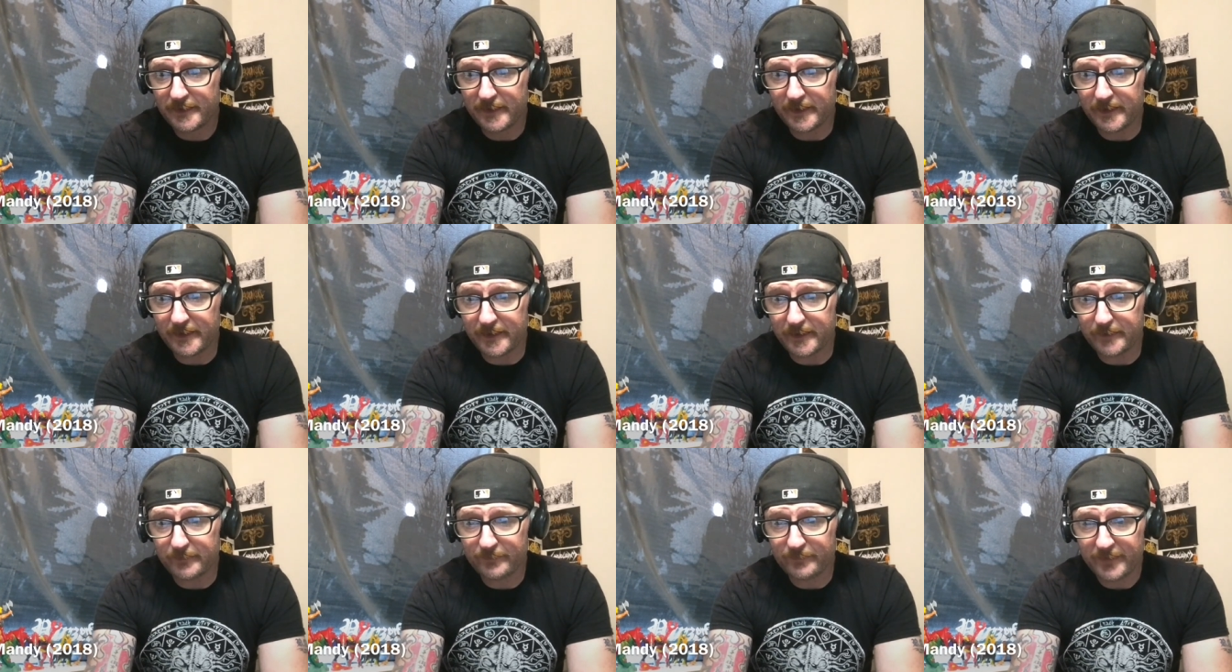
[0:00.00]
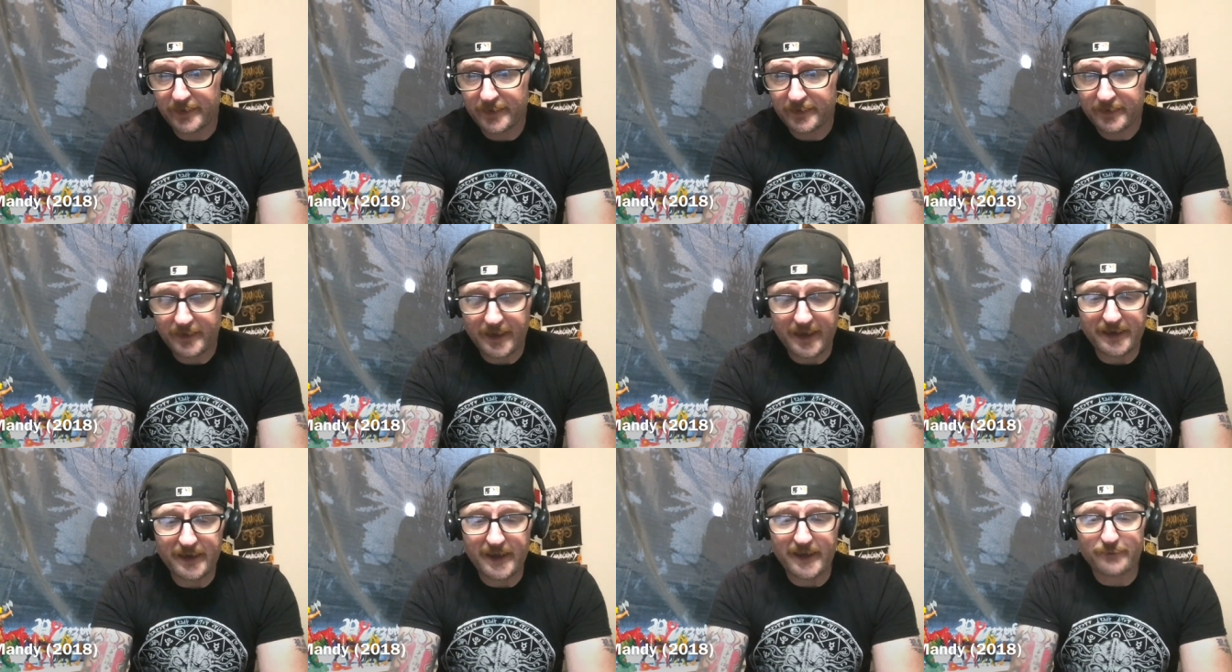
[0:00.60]
Um,
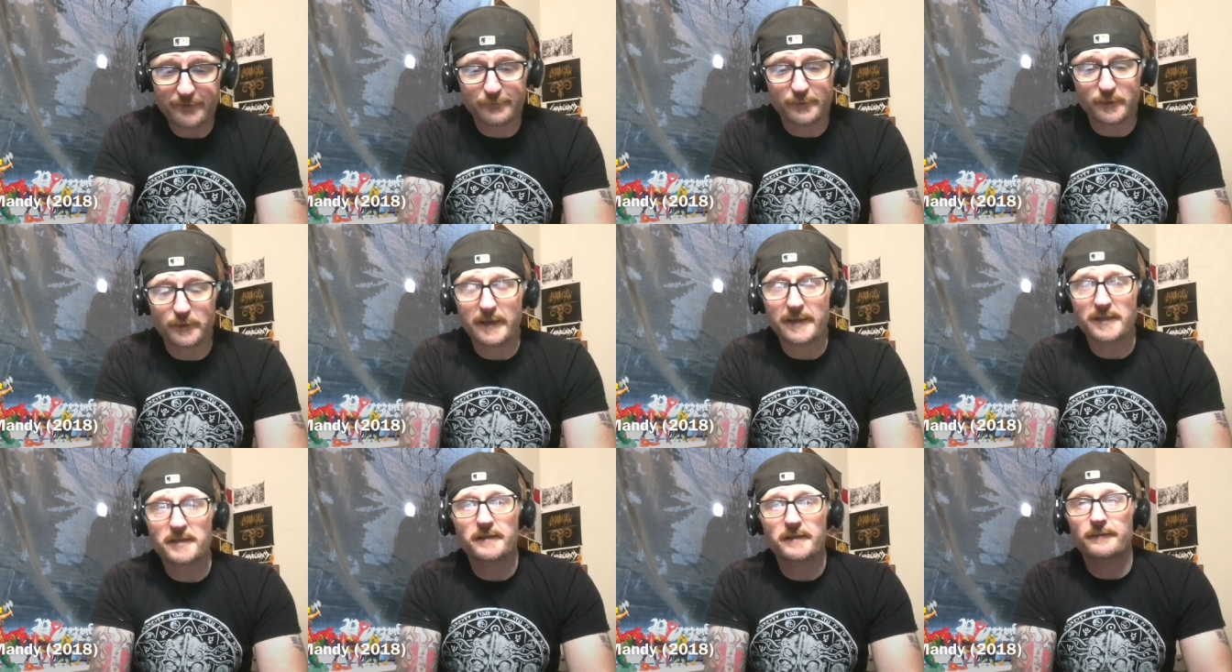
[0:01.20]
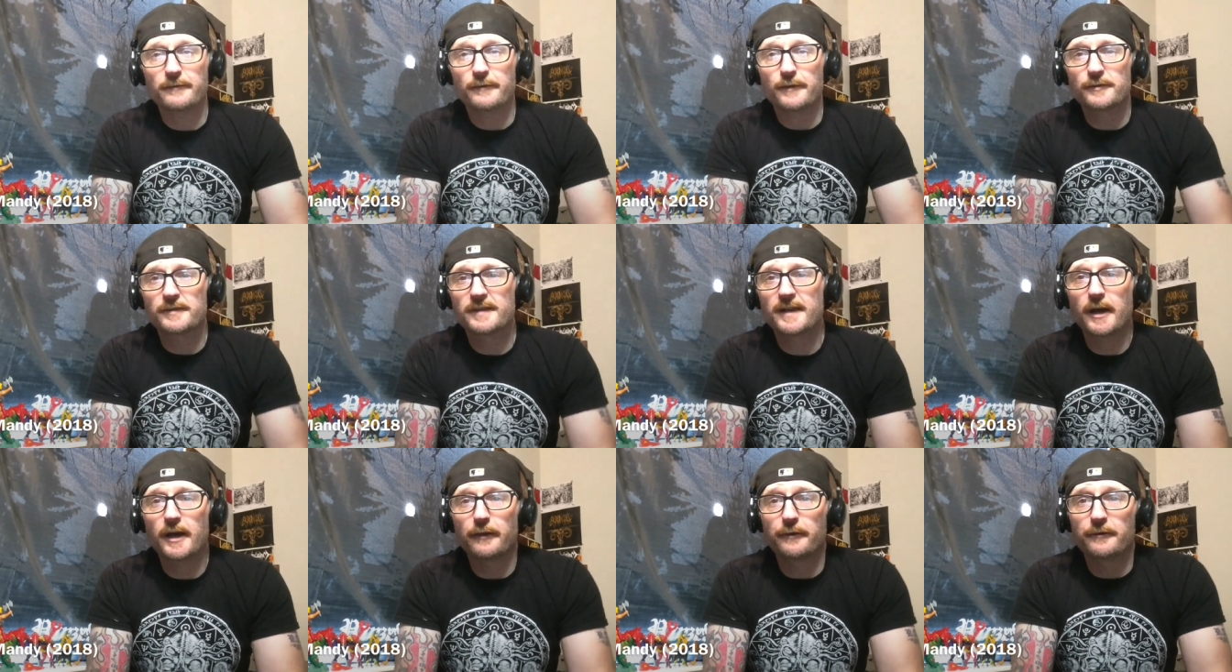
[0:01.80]
I, I feel like
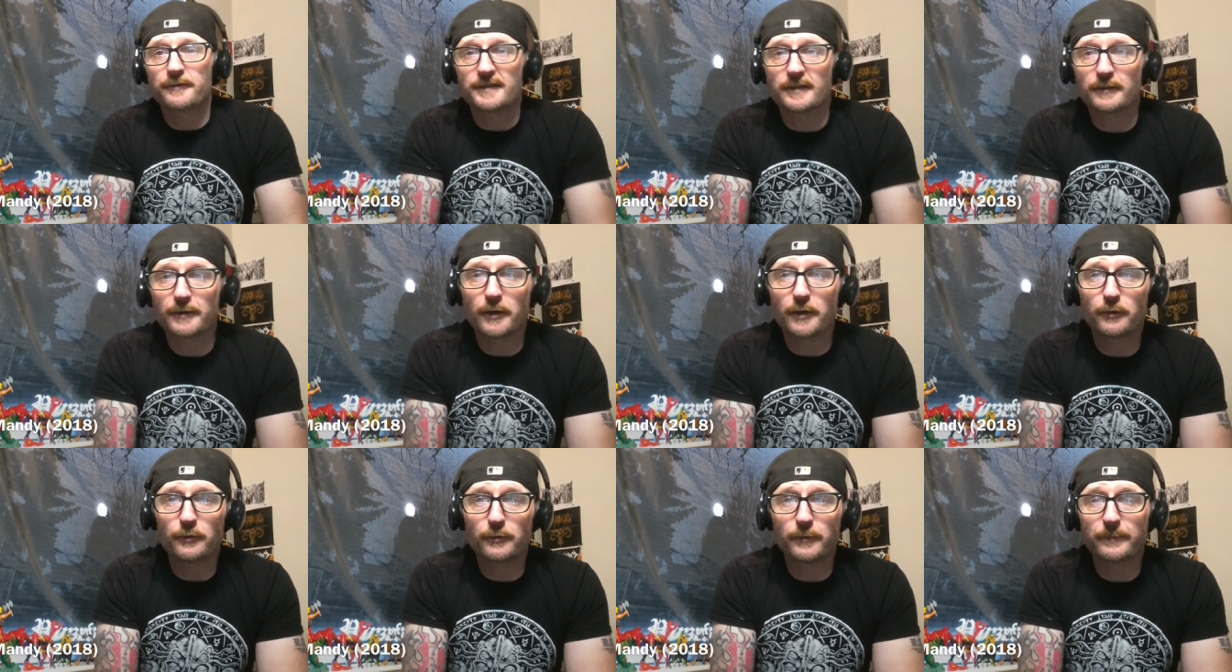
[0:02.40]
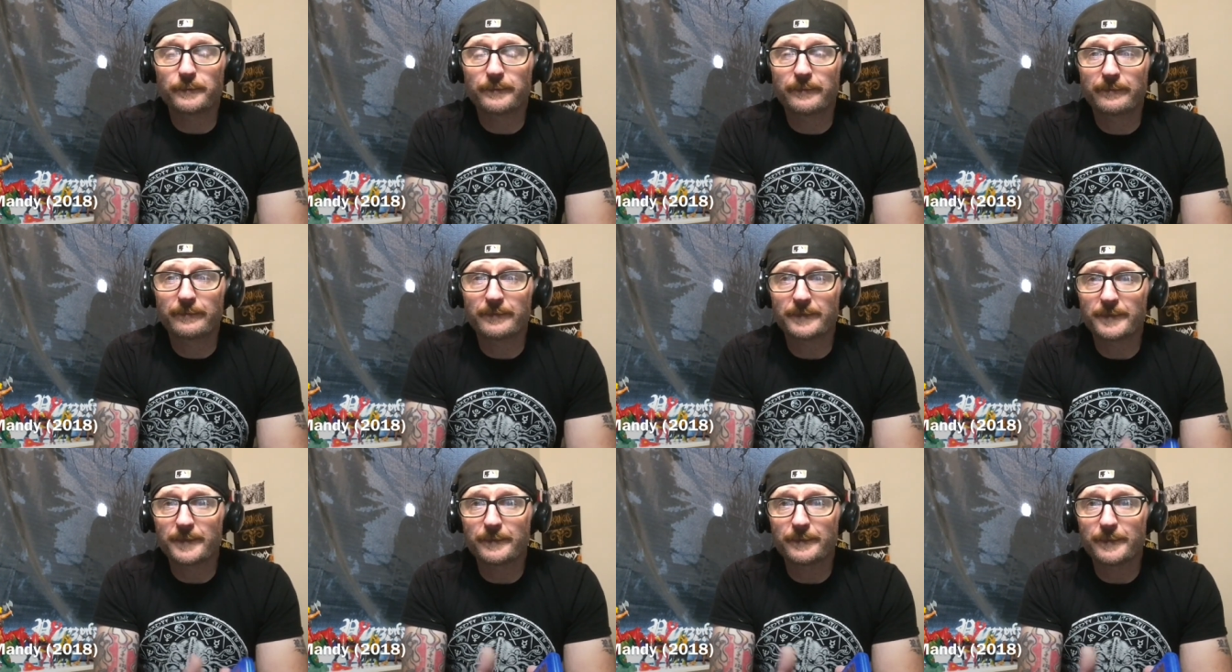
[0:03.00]
those colors alone
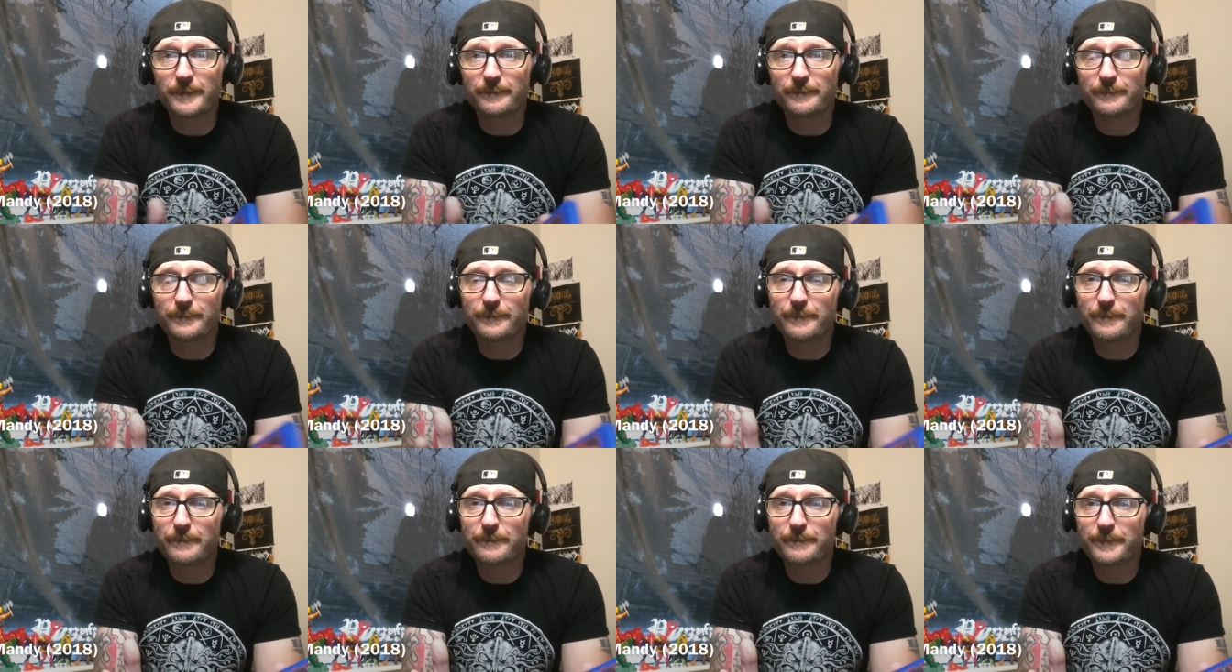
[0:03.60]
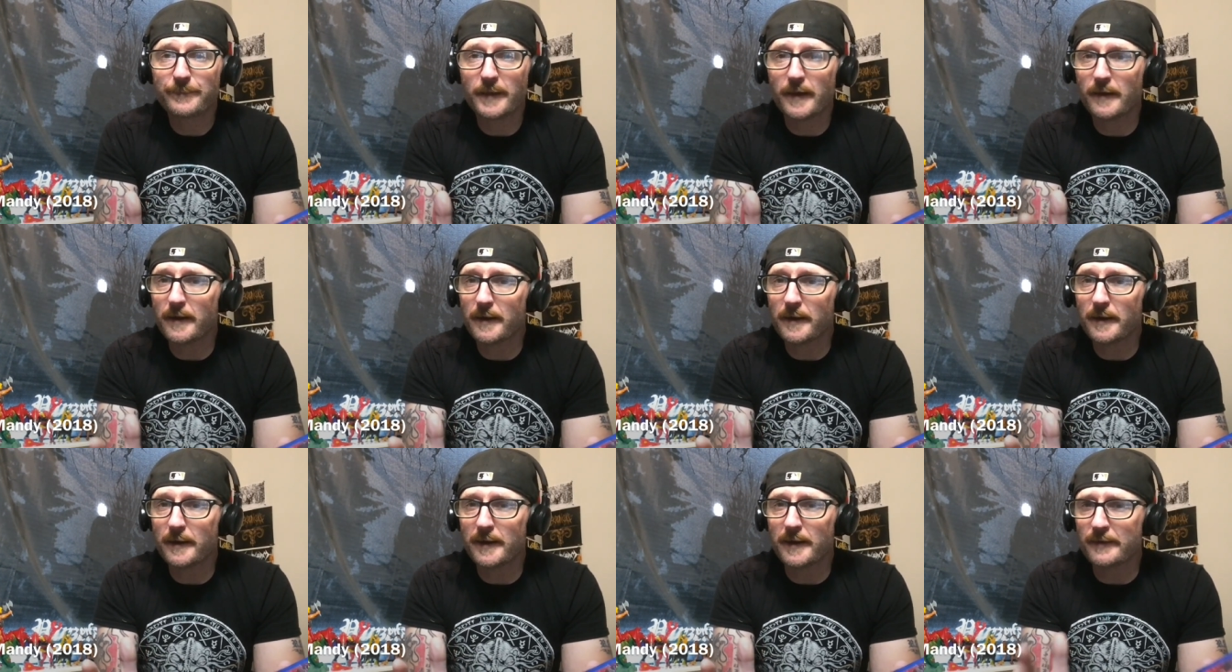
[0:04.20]

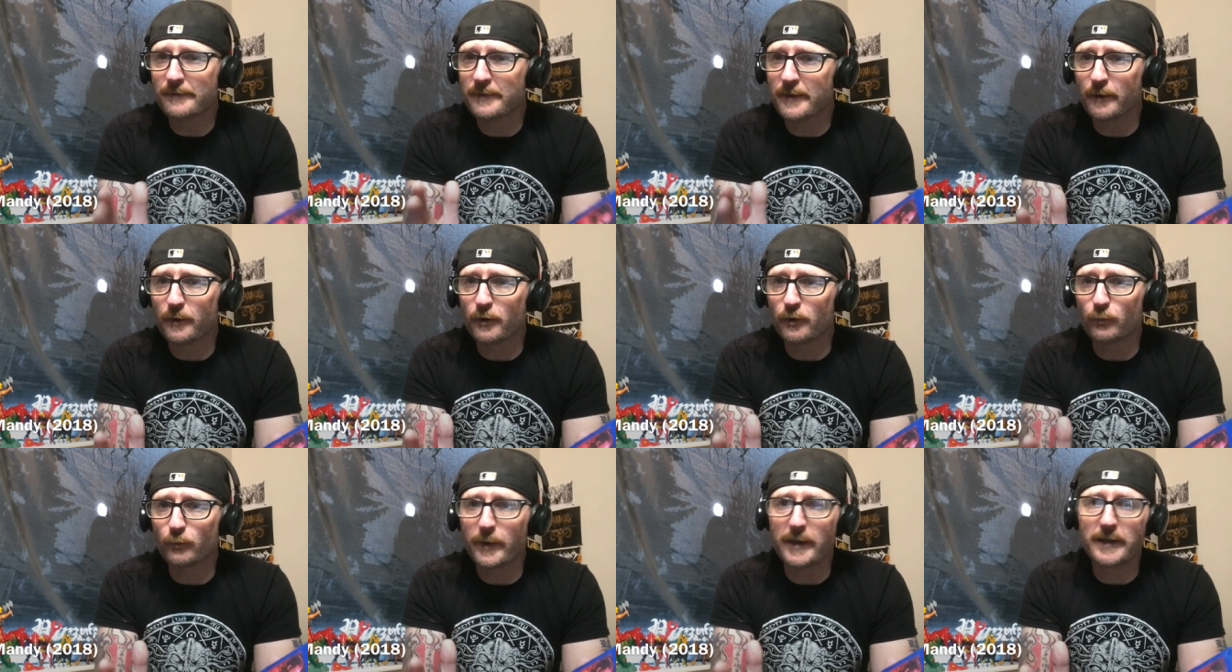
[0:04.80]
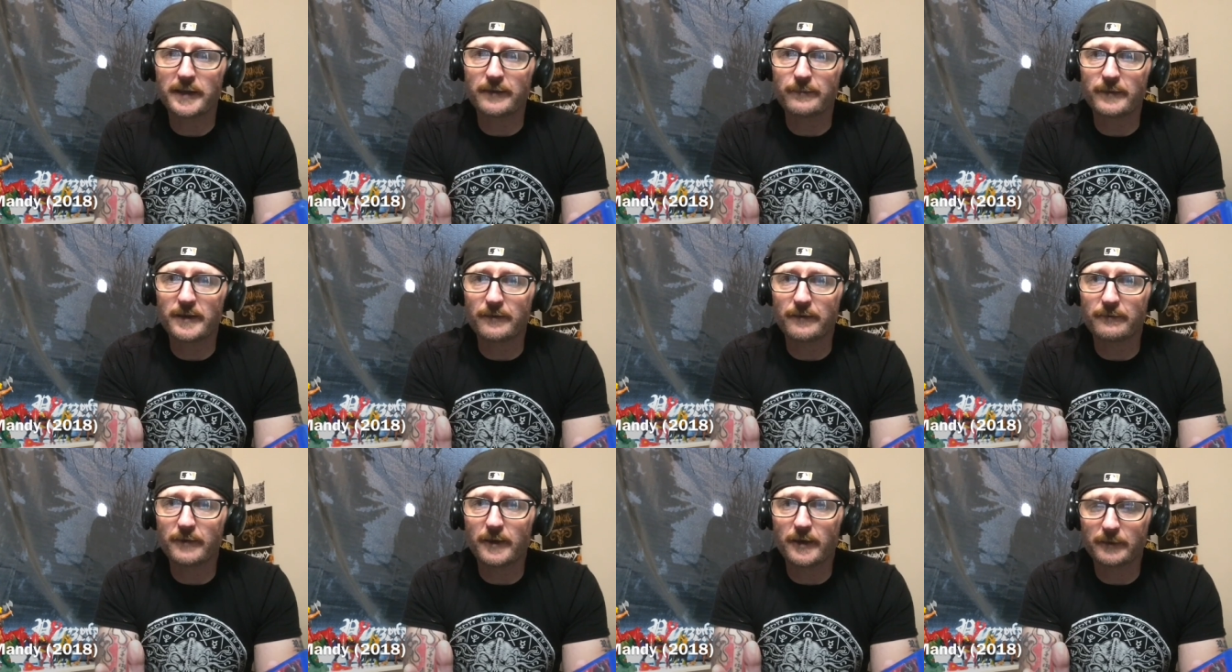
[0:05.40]
uh, in their own way, give me
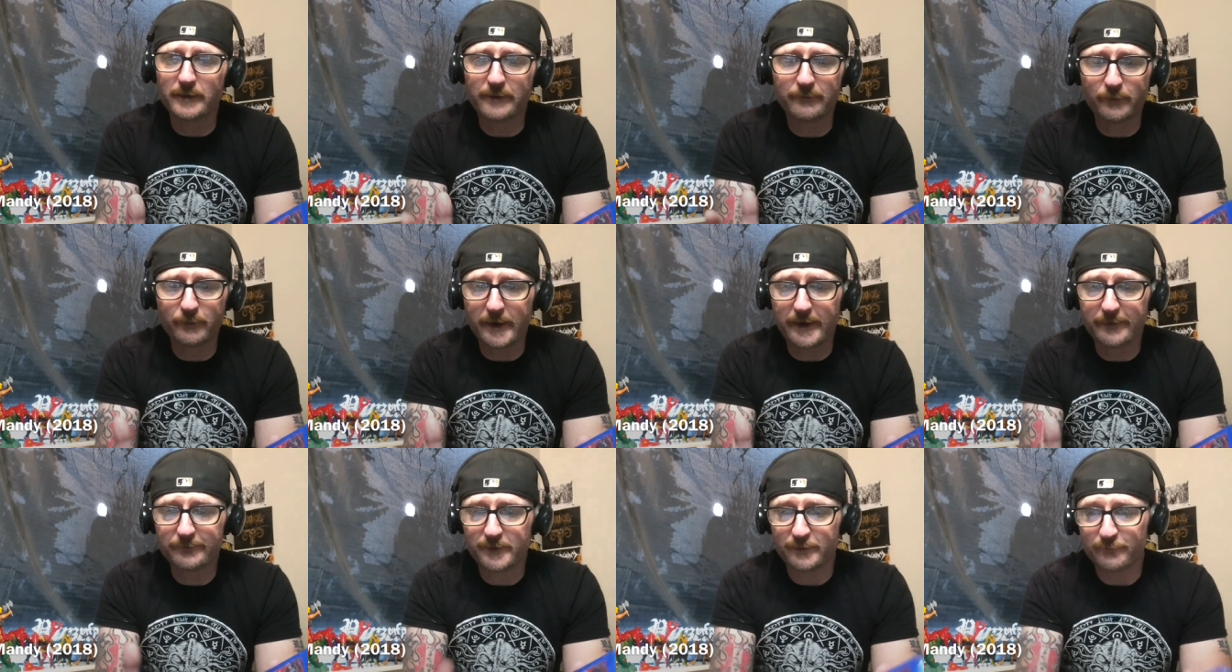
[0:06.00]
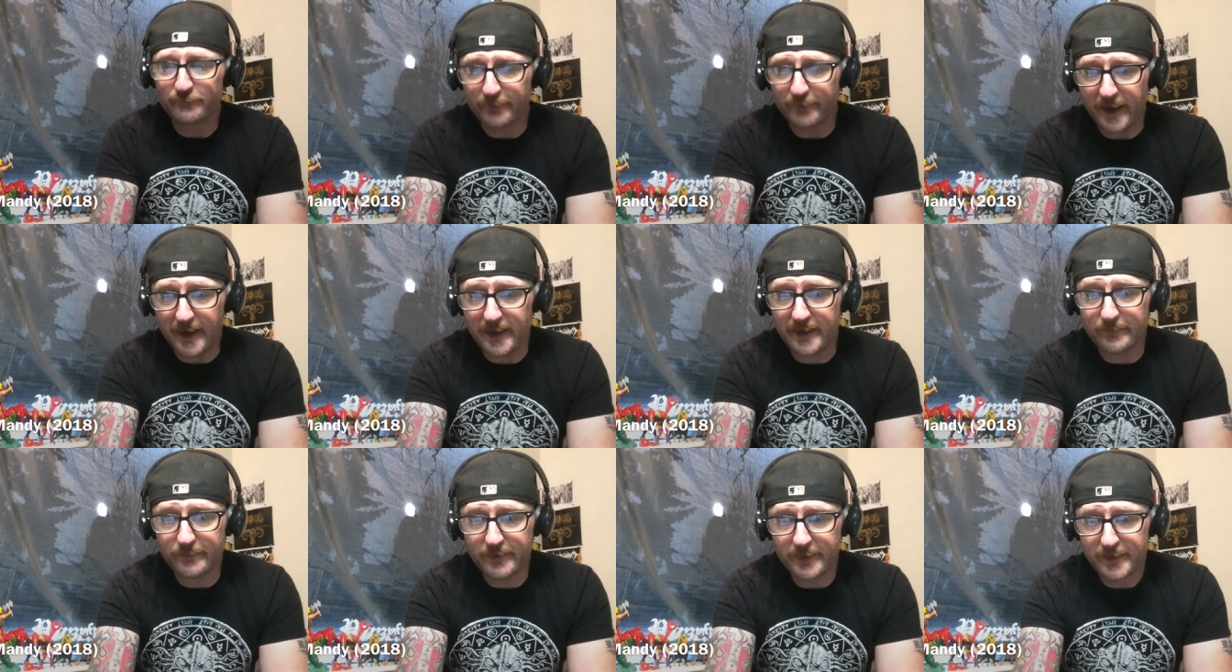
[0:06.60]
a, a Lovecraftian
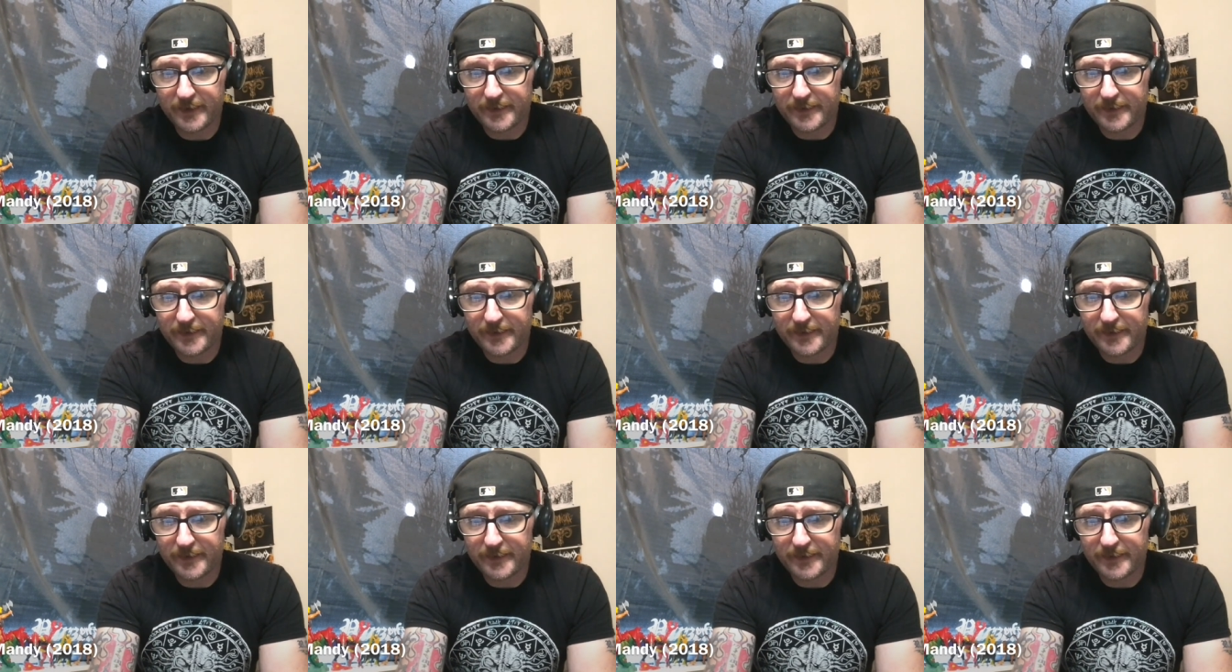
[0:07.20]
vibe.